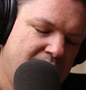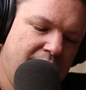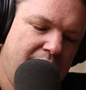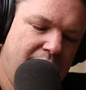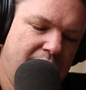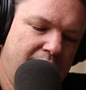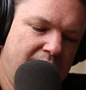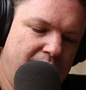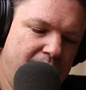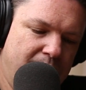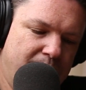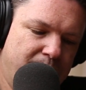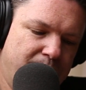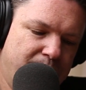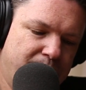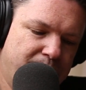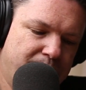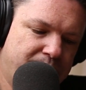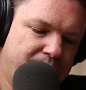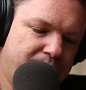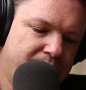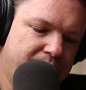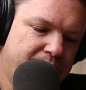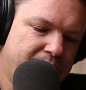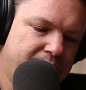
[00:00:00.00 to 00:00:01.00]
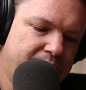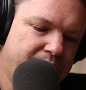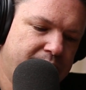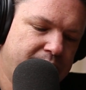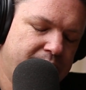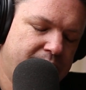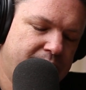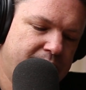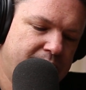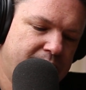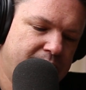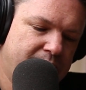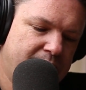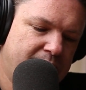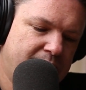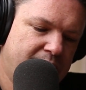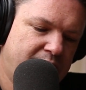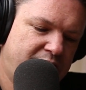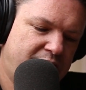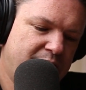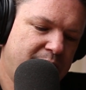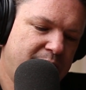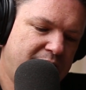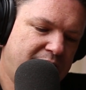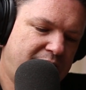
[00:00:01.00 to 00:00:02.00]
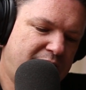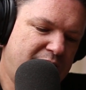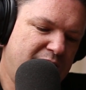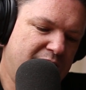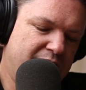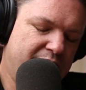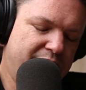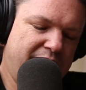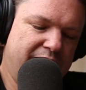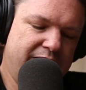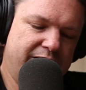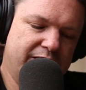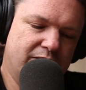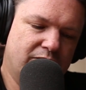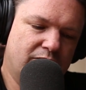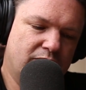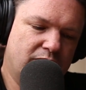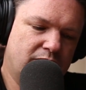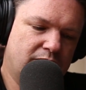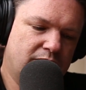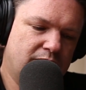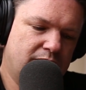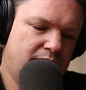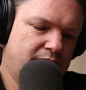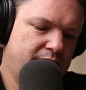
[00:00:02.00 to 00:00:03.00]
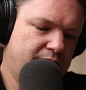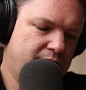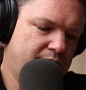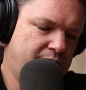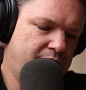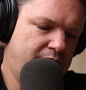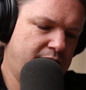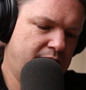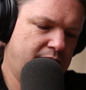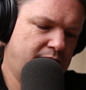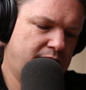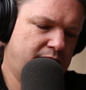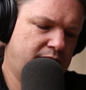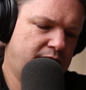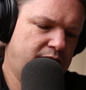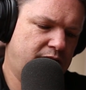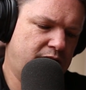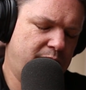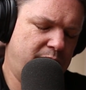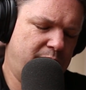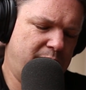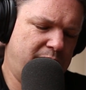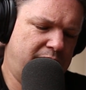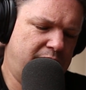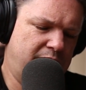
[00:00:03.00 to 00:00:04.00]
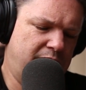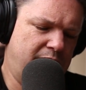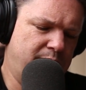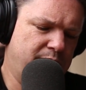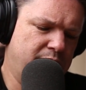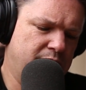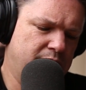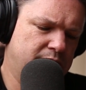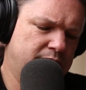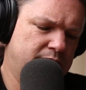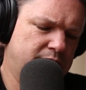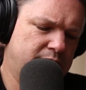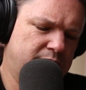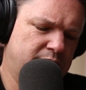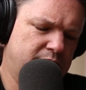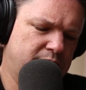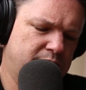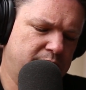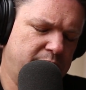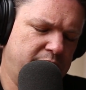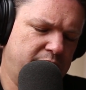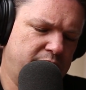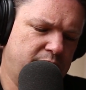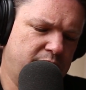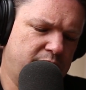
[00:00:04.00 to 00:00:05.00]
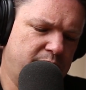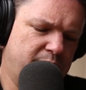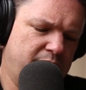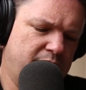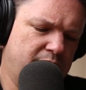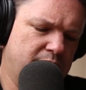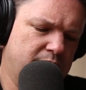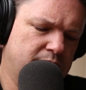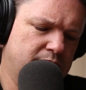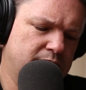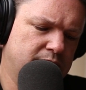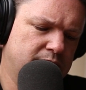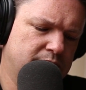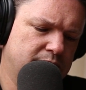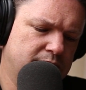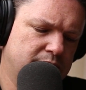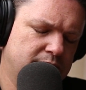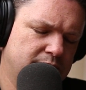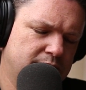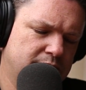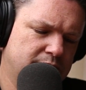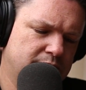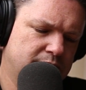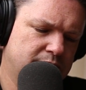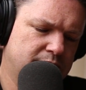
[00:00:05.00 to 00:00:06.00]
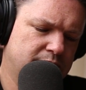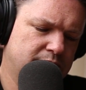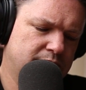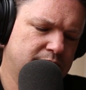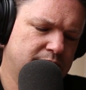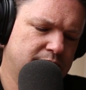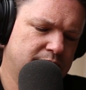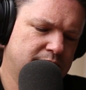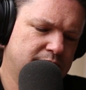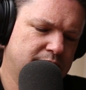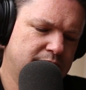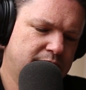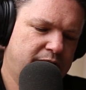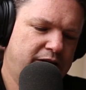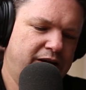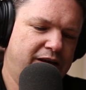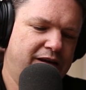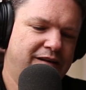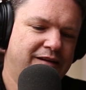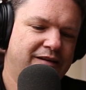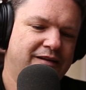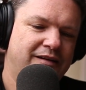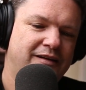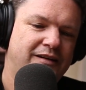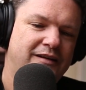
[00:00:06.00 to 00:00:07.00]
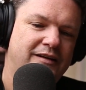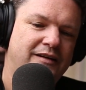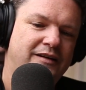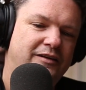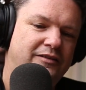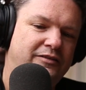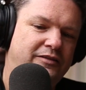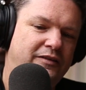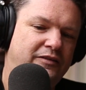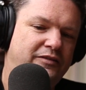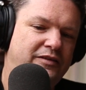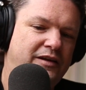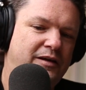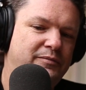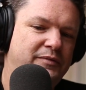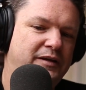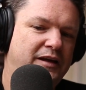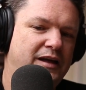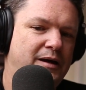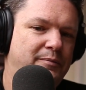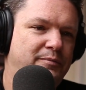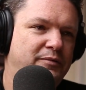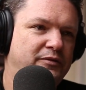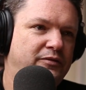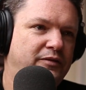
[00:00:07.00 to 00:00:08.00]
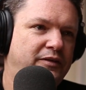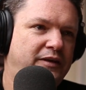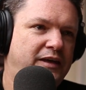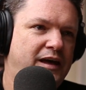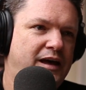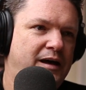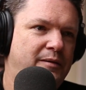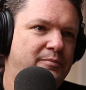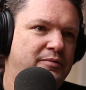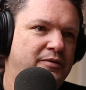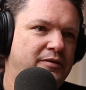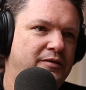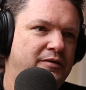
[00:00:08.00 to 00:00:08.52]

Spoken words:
Similar kind of idea. Hey, show me my cap. Don't mess with me. Yeah. So the same thing happens with the cap.